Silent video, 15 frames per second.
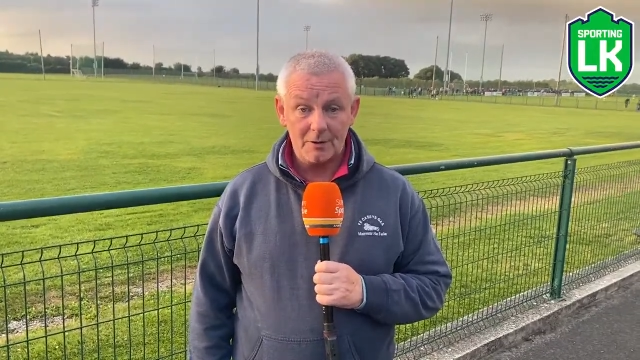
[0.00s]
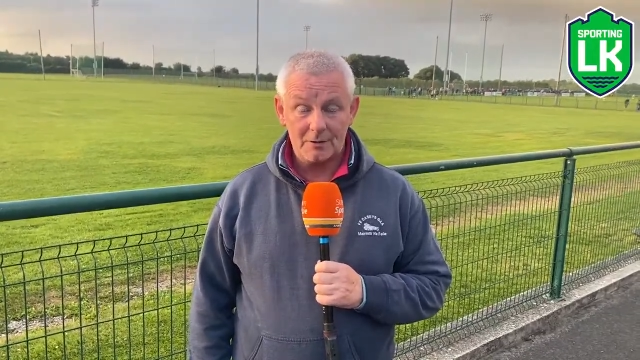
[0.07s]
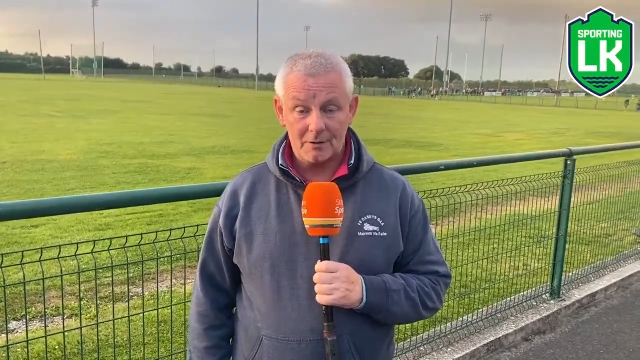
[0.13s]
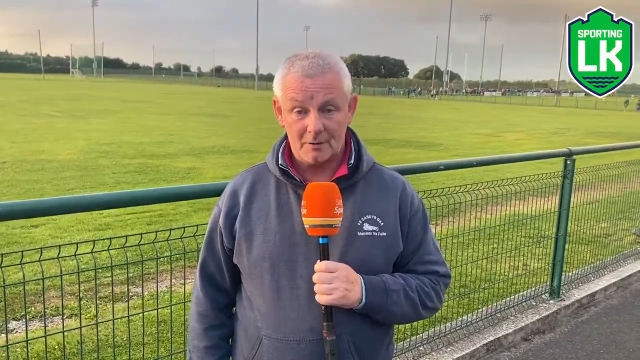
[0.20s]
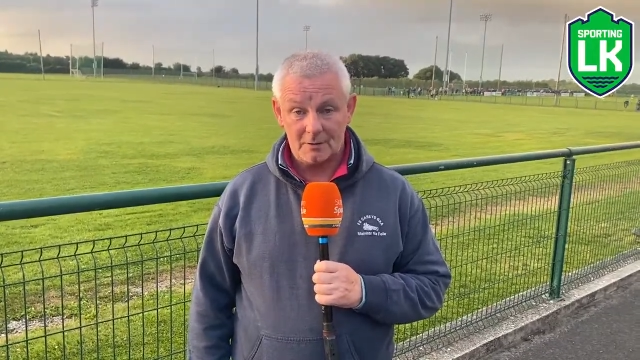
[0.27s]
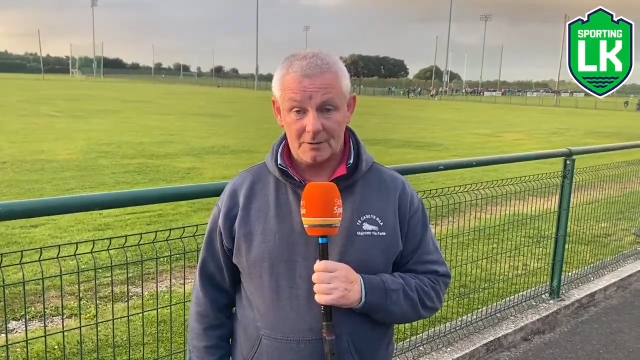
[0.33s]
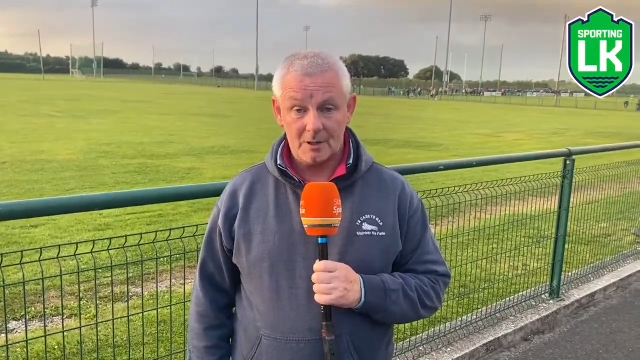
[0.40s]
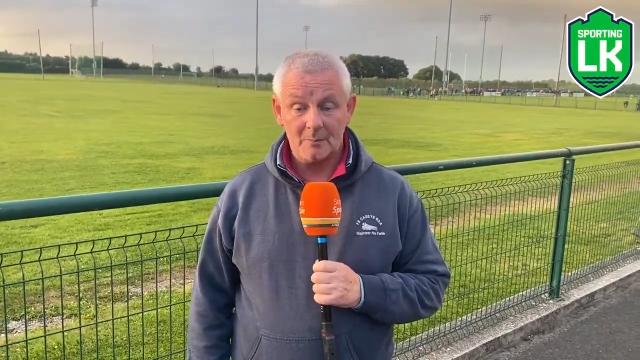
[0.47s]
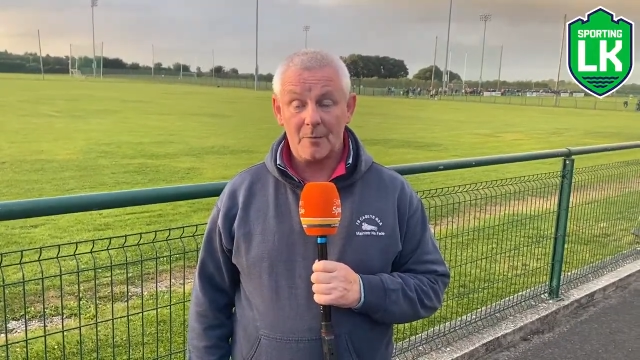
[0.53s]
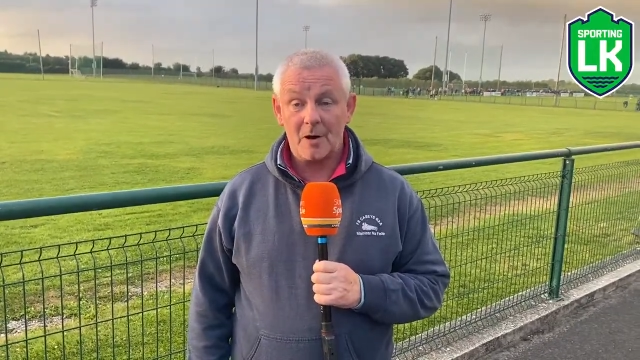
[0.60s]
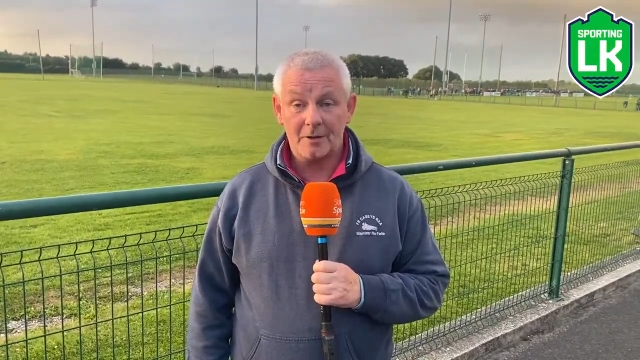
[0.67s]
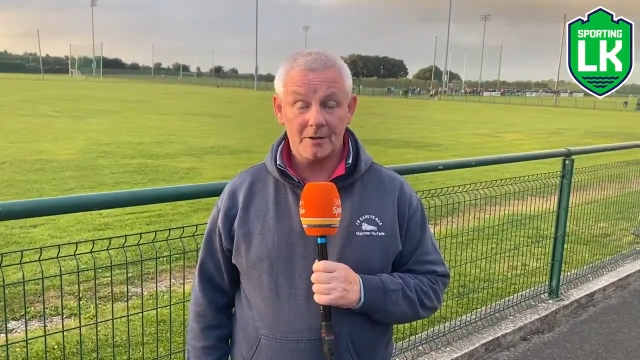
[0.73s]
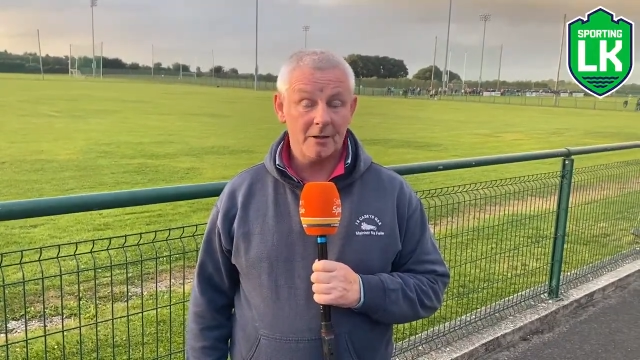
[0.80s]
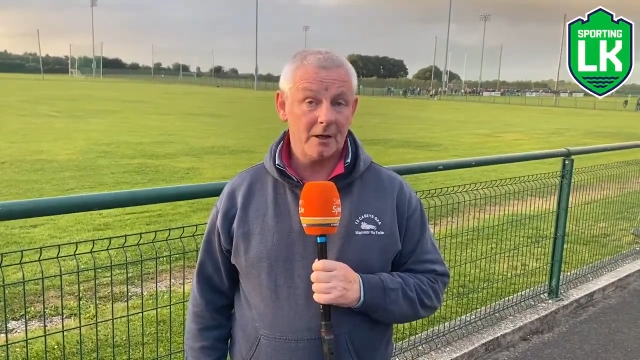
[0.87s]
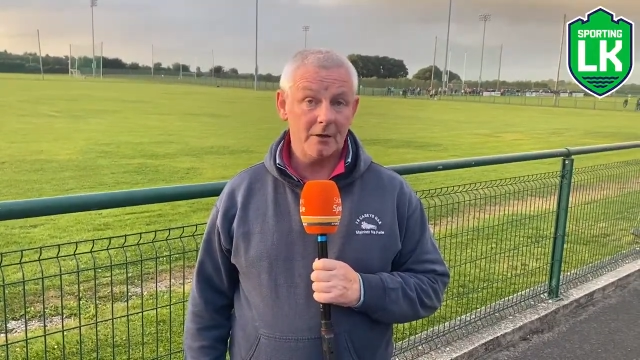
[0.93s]
It's an
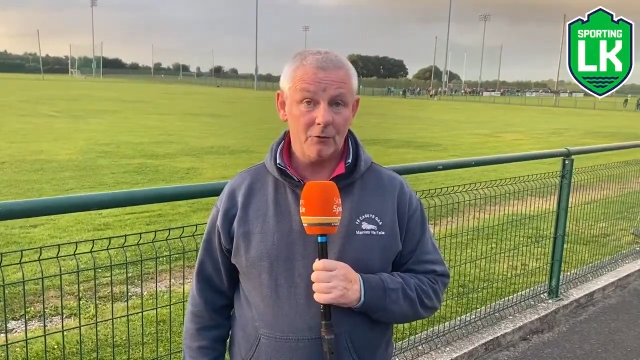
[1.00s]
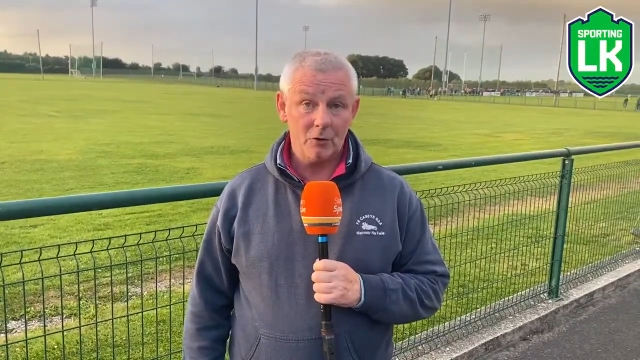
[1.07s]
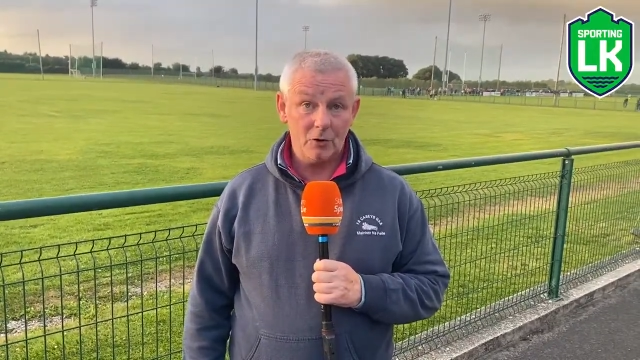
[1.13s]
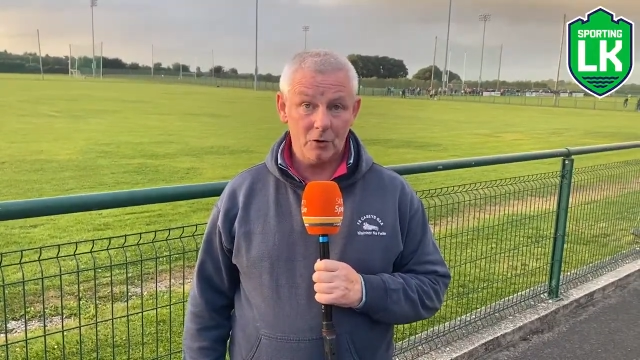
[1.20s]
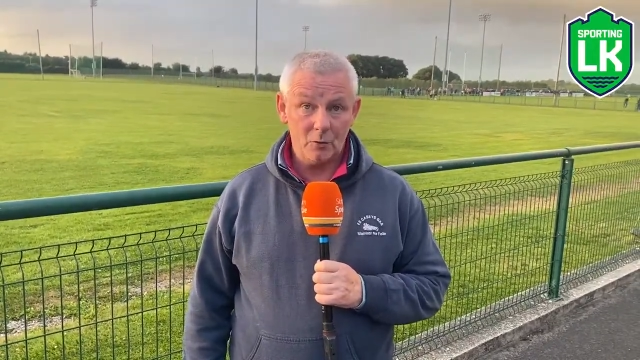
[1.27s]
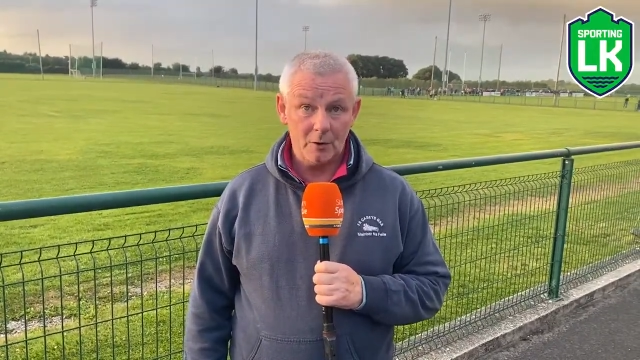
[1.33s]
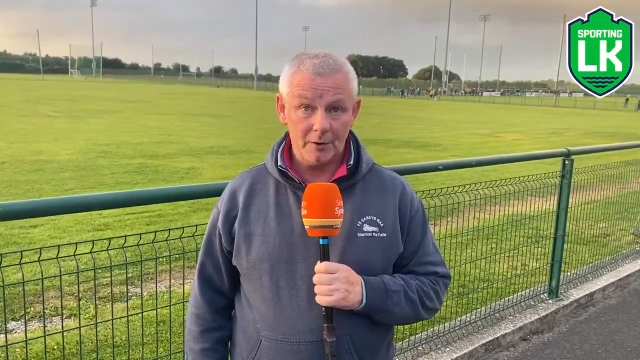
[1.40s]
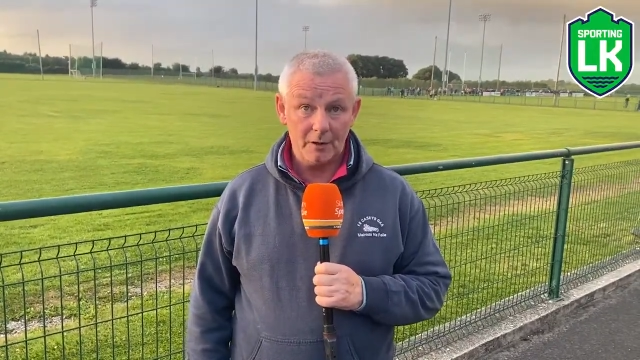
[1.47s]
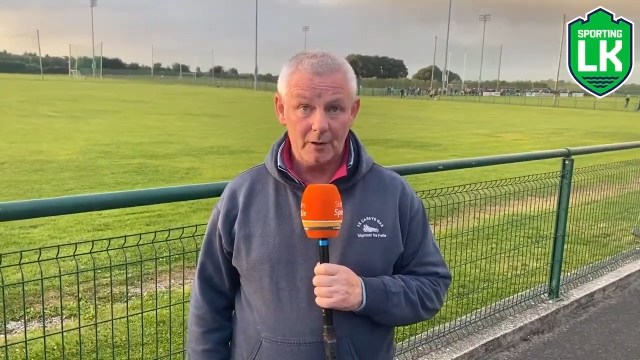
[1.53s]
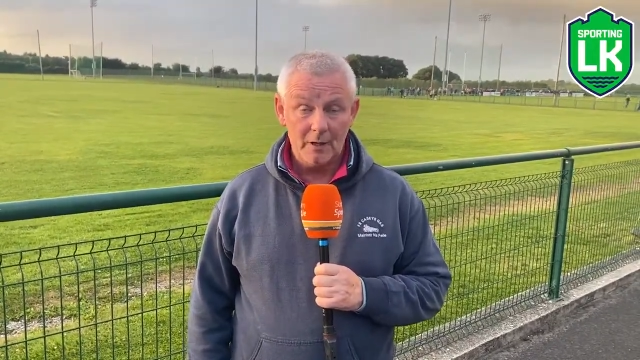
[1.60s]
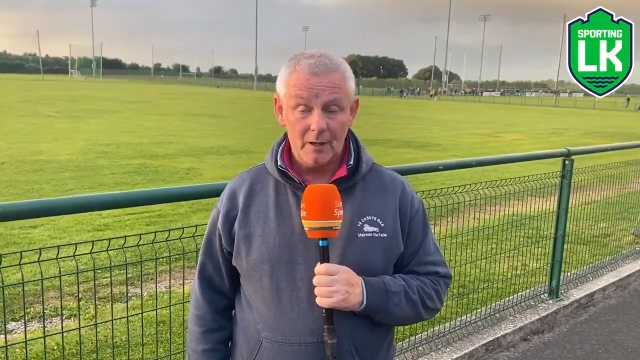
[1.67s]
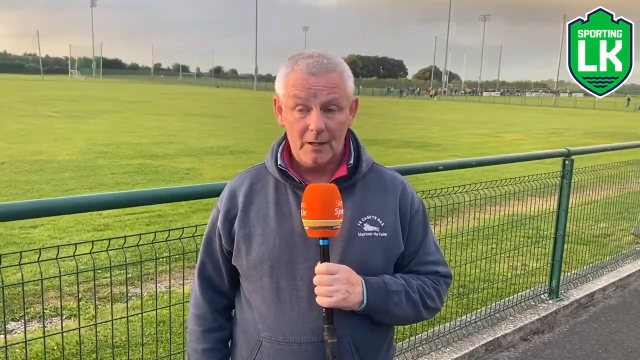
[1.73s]
important thing if you can do it.